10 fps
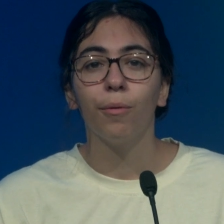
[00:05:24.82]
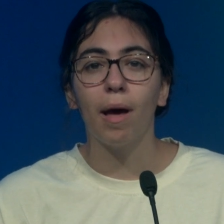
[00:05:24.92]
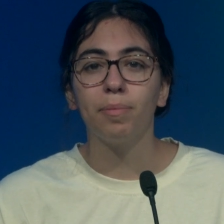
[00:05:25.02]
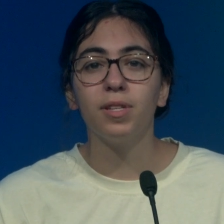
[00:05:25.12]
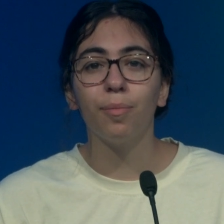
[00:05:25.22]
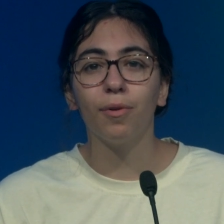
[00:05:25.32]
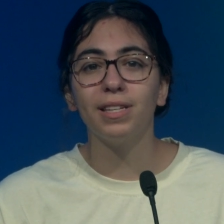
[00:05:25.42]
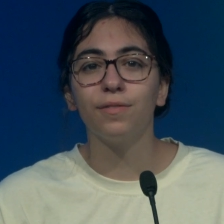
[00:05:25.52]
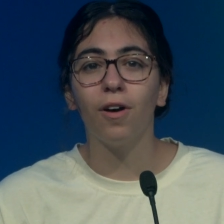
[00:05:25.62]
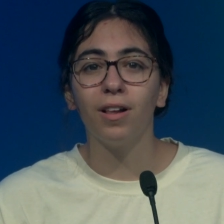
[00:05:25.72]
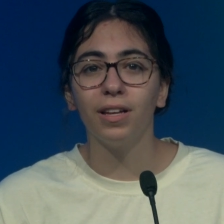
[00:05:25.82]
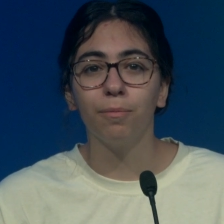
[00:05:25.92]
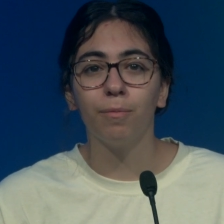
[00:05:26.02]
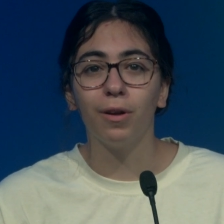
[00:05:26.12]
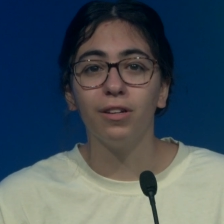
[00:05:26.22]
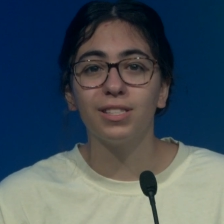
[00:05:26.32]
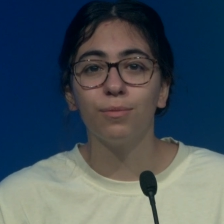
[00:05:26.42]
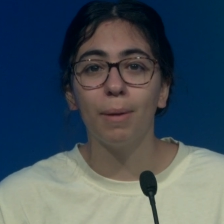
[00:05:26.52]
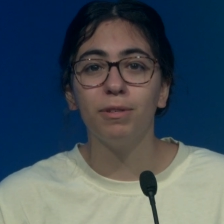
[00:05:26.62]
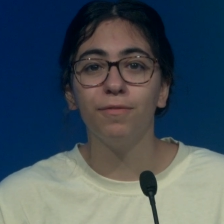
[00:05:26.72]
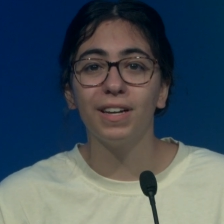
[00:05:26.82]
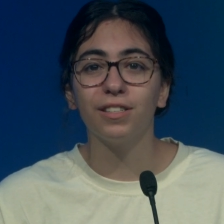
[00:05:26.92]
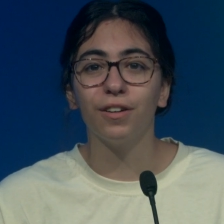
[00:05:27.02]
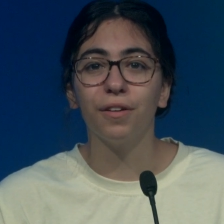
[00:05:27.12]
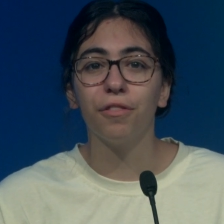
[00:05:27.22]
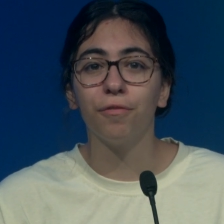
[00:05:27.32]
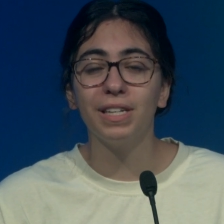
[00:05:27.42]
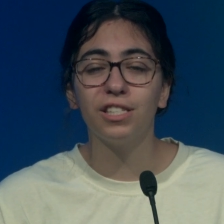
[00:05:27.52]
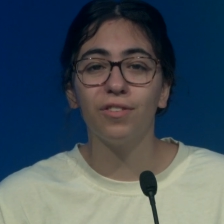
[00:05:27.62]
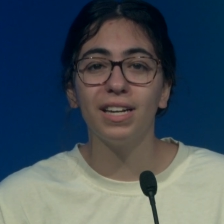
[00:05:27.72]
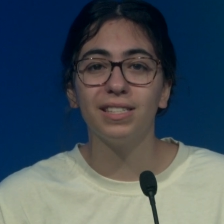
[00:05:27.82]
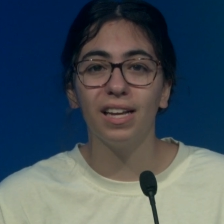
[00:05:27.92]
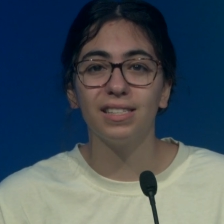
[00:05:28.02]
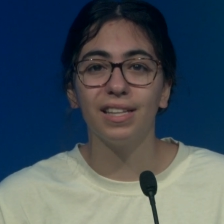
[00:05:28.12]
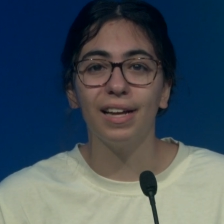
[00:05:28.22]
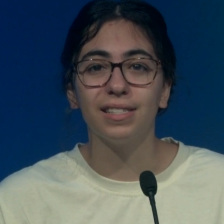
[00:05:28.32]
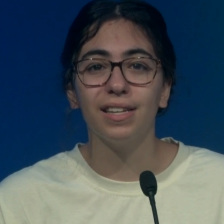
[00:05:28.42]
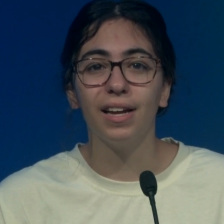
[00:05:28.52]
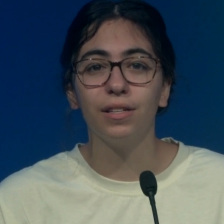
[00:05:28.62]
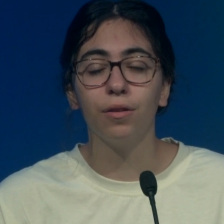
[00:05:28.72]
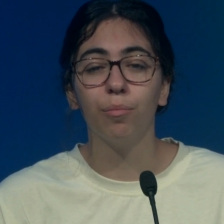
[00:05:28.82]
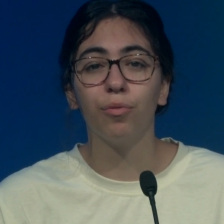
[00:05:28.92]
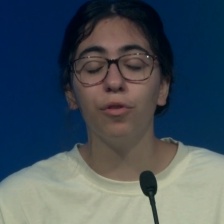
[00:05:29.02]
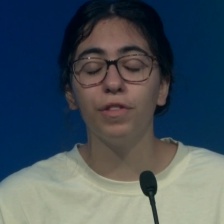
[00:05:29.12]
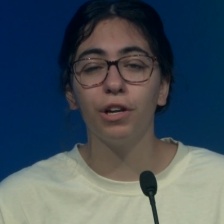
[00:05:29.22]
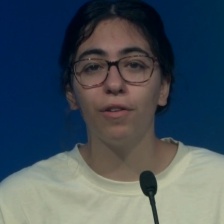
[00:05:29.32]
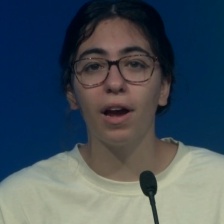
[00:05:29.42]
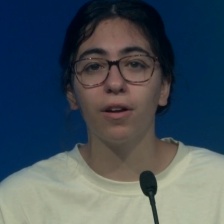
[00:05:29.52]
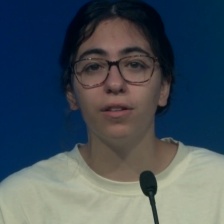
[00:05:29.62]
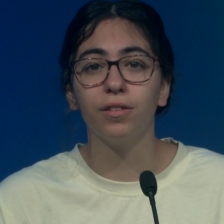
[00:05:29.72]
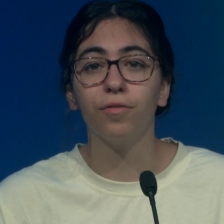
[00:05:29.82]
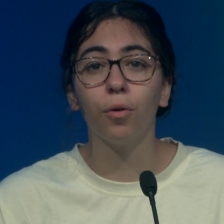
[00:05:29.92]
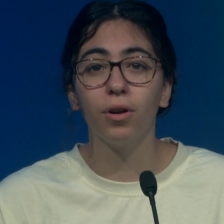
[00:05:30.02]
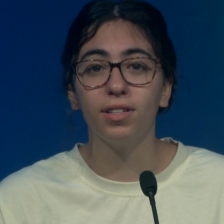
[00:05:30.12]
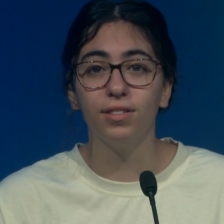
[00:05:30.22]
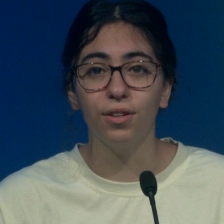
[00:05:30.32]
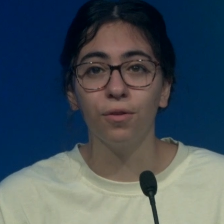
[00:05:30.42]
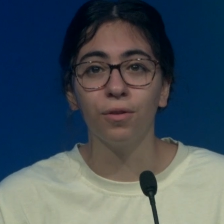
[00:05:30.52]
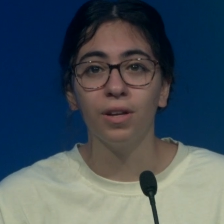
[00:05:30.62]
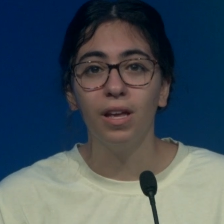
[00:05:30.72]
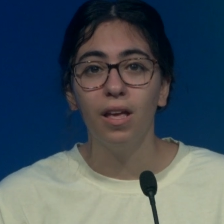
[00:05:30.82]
Webster boys volleyball swept Victor in three straight sets last night to improve their record to 4 to 2.